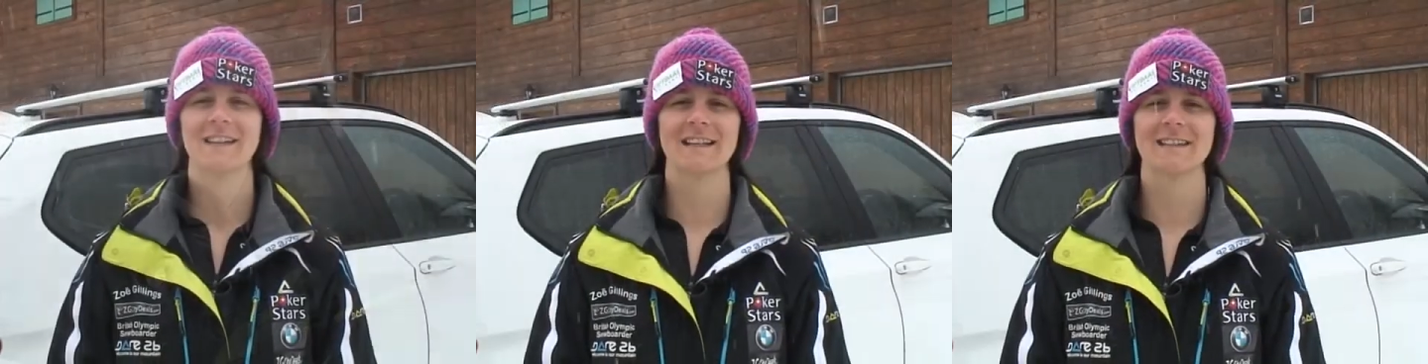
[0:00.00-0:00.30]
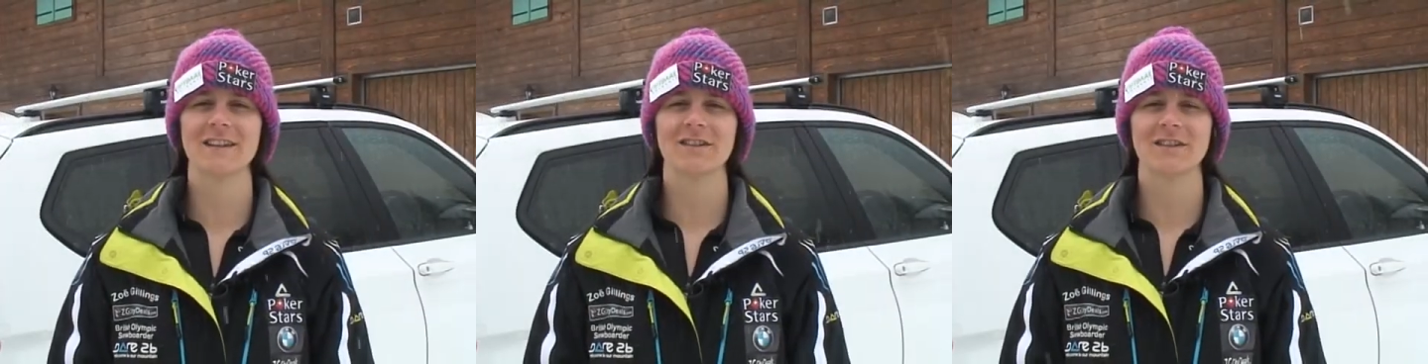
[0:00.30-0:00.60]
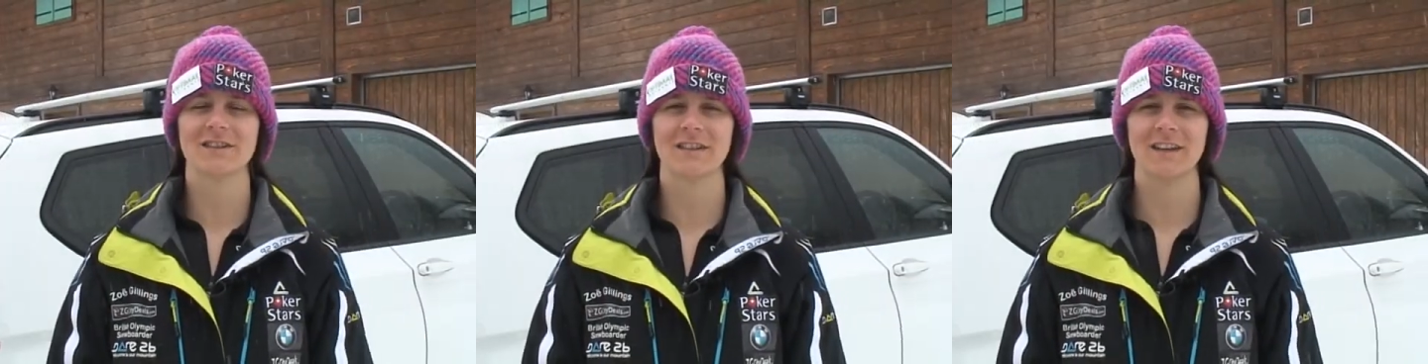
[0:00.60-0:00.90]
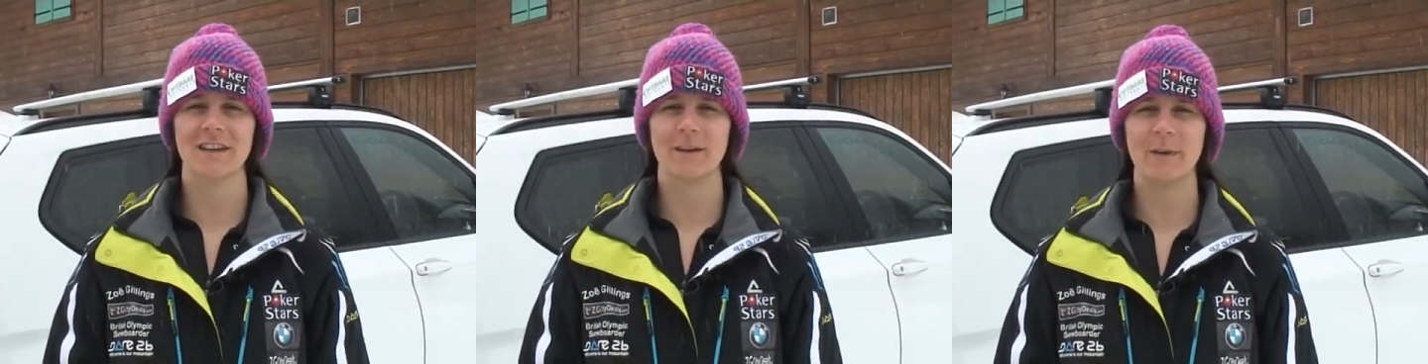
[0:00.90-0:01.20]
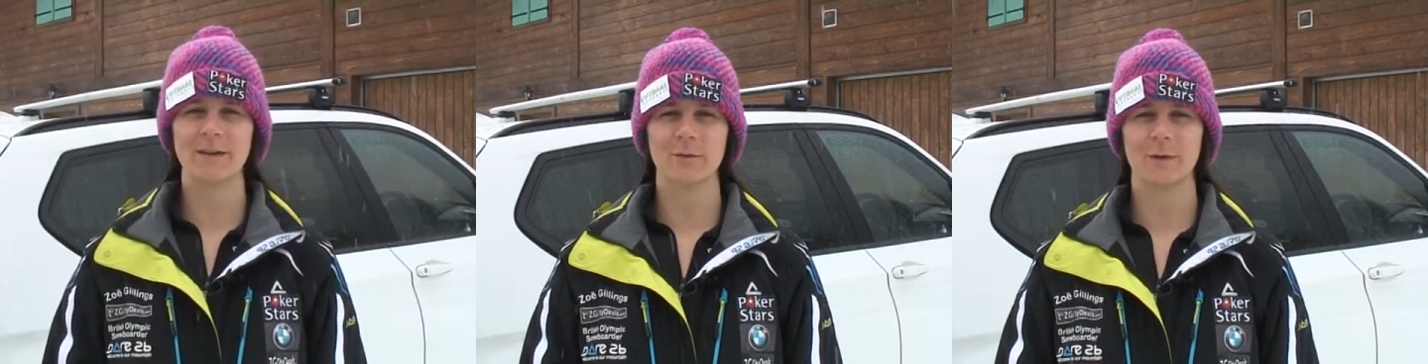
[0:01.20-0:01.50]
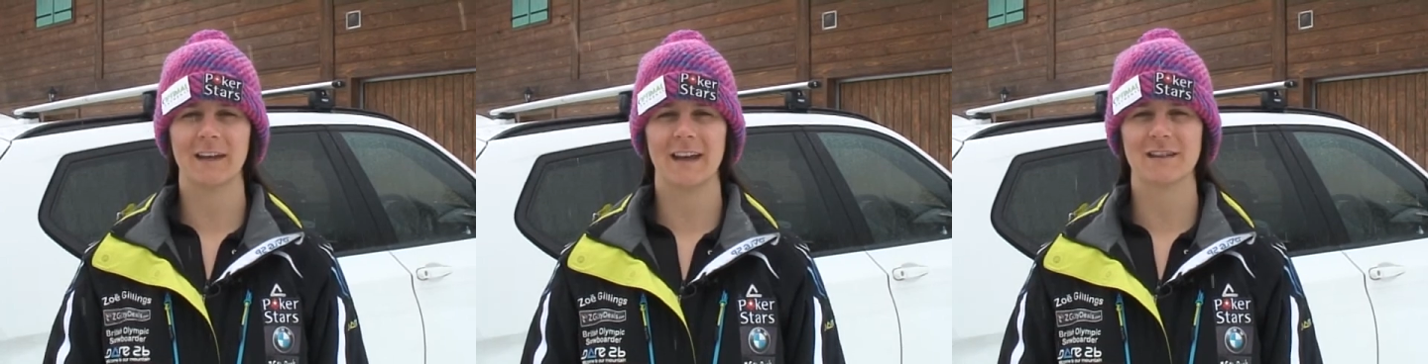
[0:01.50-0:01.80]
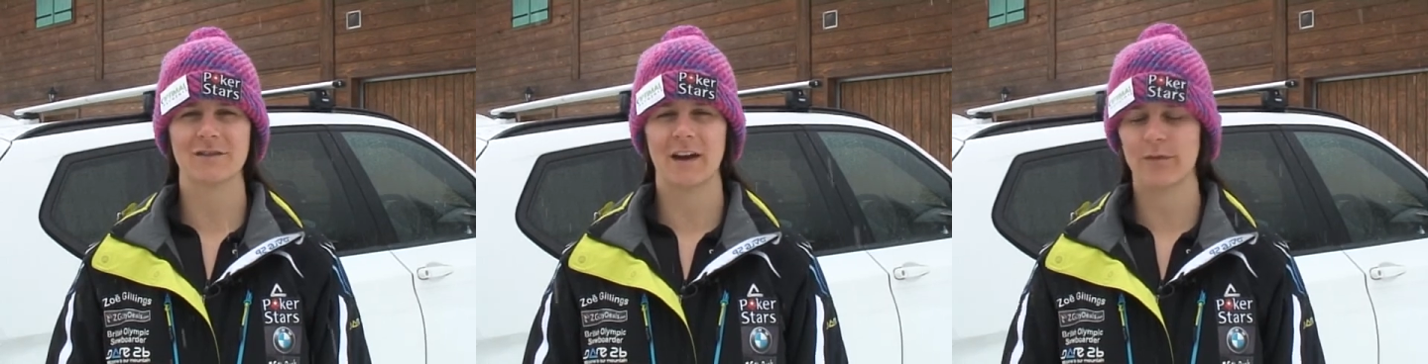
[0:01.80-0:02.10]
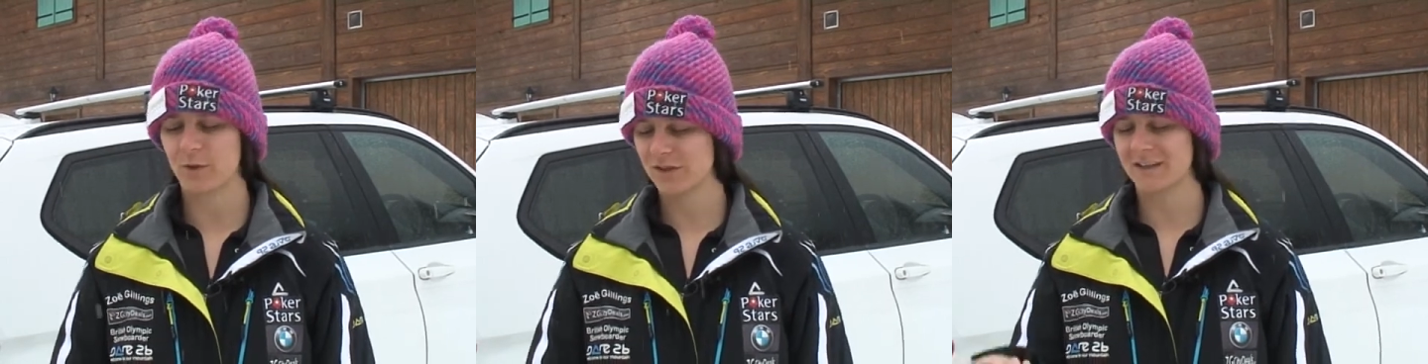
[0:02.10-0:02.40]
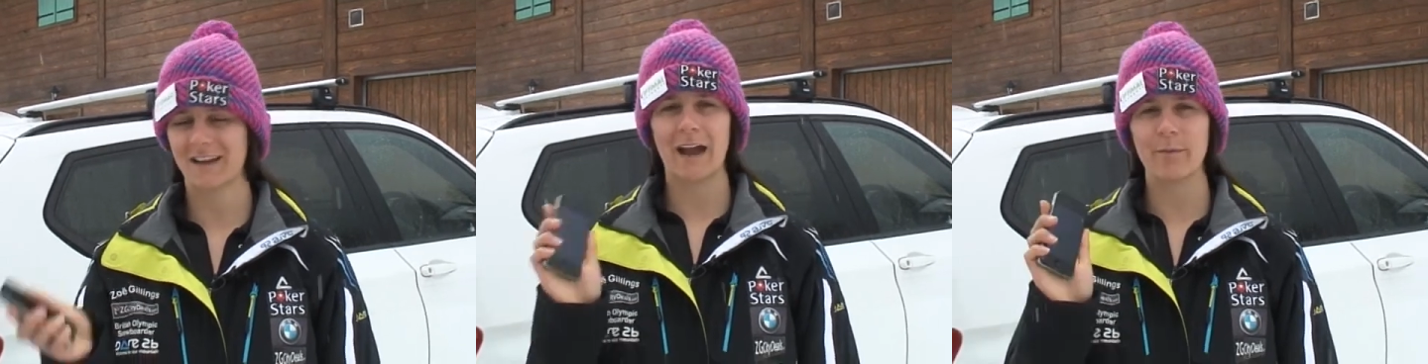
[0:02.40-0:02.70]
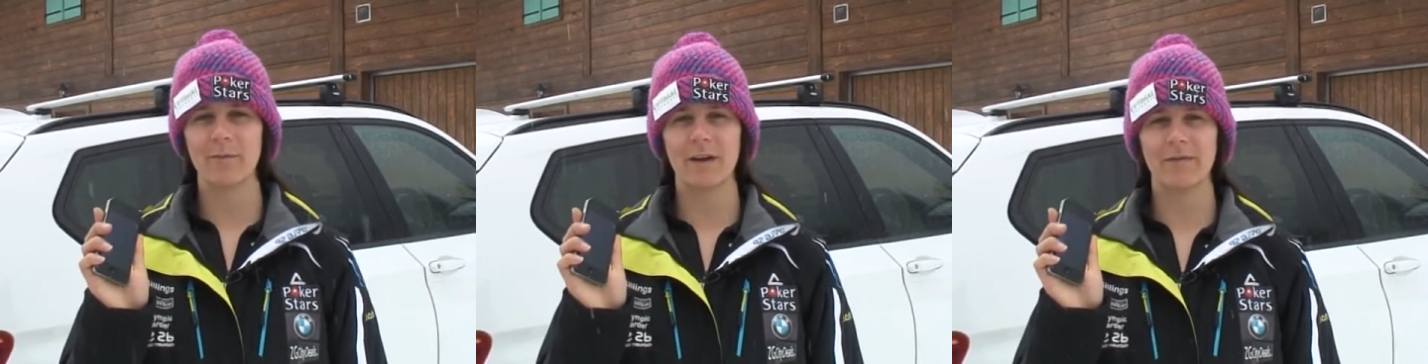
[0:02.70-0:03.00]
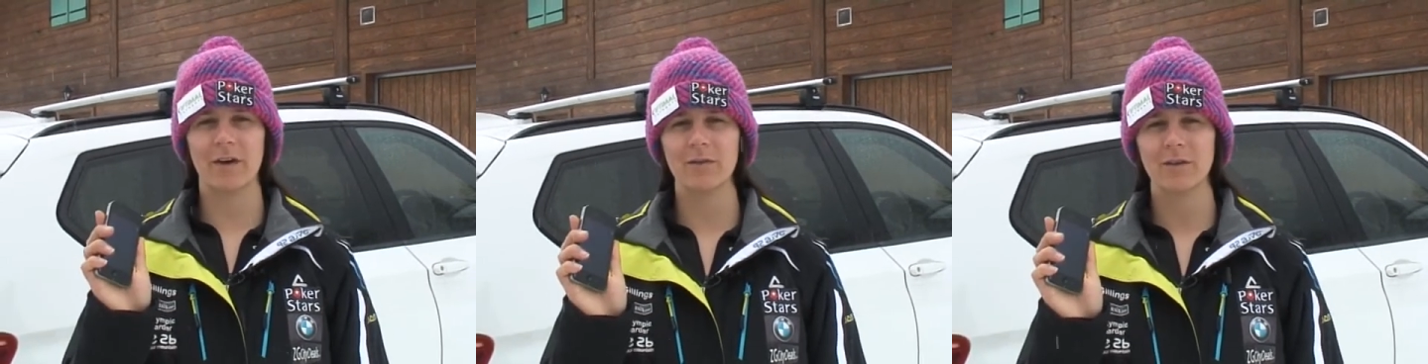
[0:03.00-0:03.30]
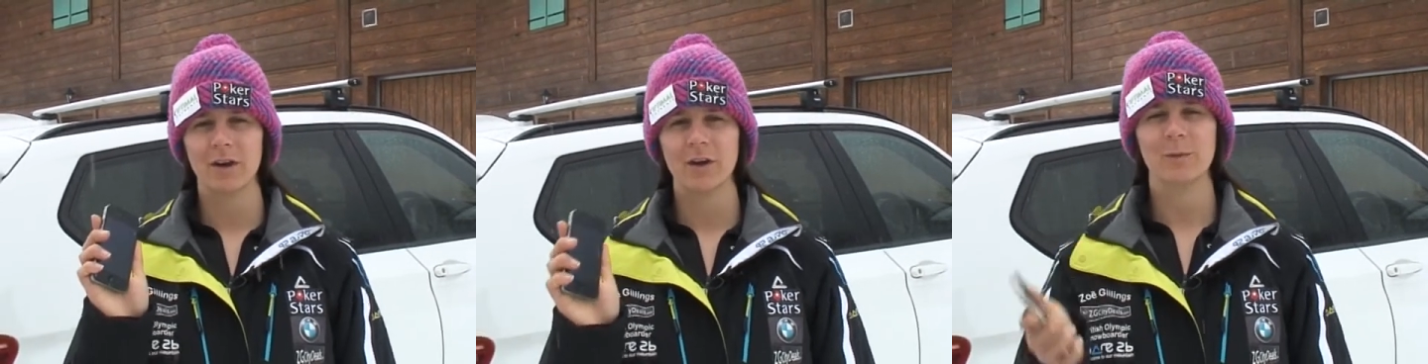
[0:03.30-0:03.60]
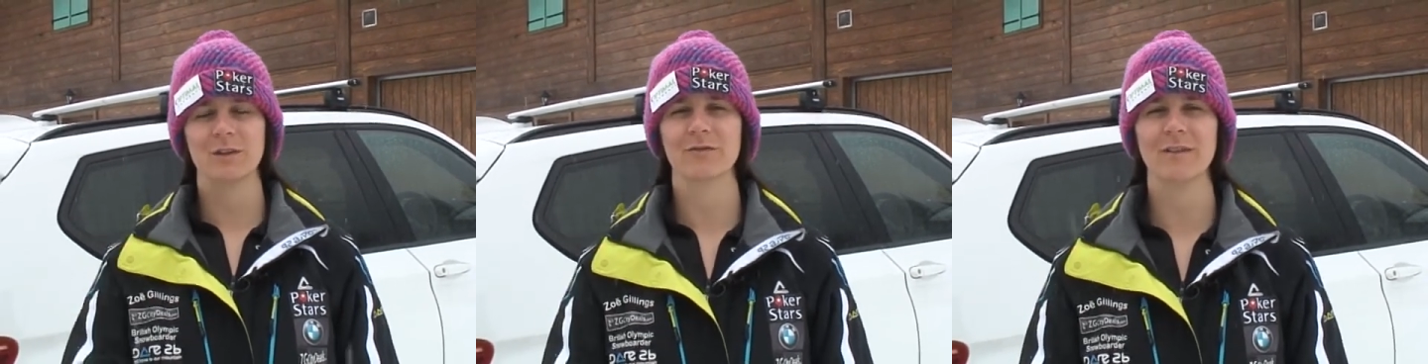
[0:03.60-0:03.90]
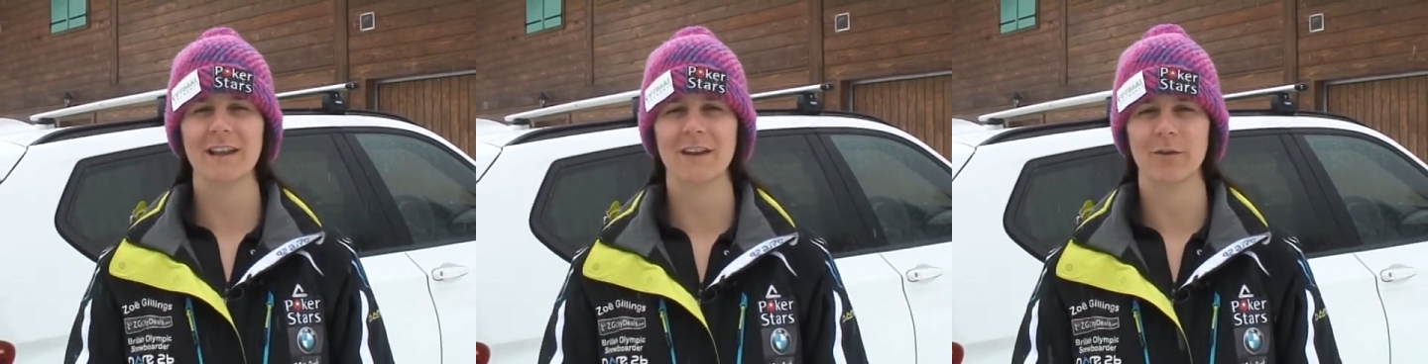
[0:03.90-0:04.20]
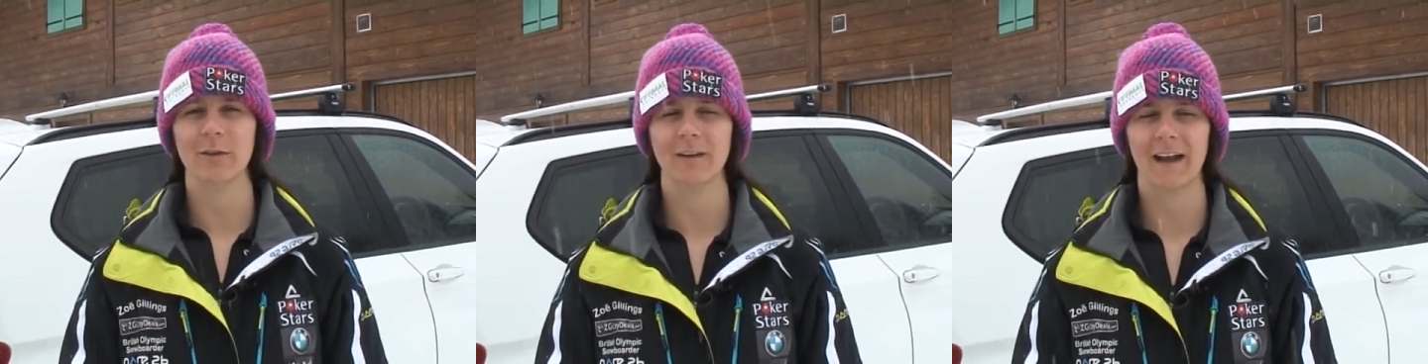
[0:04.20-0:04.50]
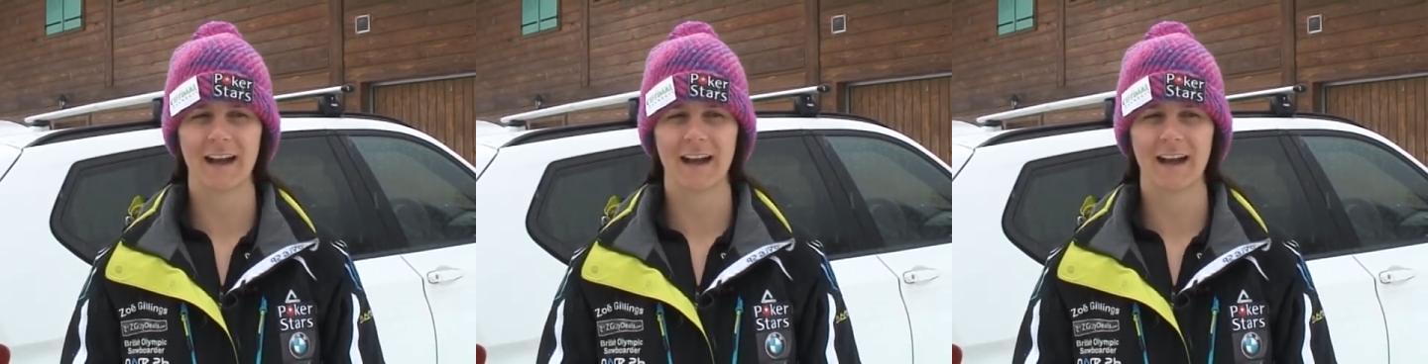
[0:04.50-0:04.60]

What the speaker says: an extension to the BMW Connector Drive, which is an app on my phone, which is really cool.